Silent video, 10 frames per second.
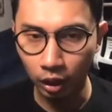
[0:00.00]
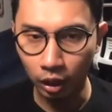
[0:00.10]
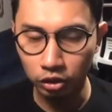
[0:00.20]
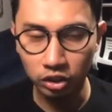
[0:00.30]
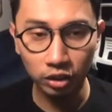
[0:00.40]

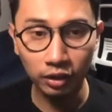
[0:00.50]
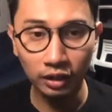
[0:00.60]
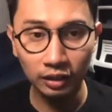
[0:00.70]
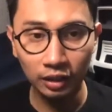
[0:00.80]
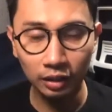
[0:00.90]

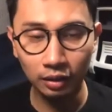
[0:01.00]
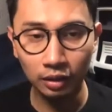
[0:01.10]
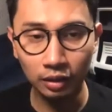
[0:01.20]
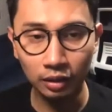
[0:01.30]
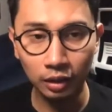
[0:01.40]
generating an
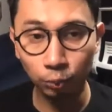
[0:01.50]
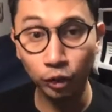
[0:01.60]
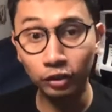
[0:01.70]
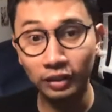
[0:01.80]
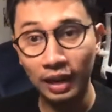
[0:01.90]
idea to
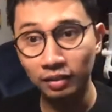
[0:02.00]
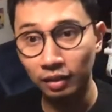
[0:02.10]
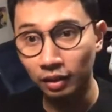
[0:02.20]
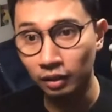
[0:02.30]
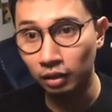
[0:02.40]

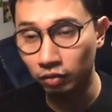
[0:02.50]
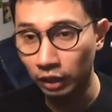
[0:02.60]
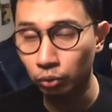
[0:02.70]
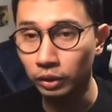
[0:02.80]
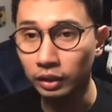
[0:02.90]
productizing it
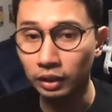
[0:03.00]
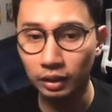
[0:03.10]
eventually.